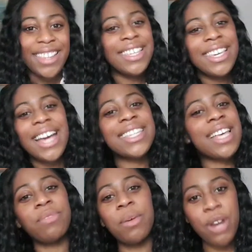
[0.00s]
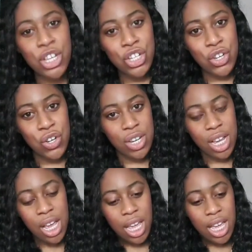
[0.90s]
The exam
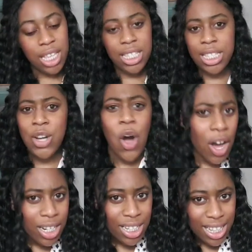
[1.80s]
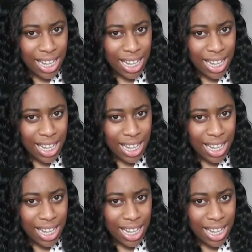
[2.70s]
depression is gone,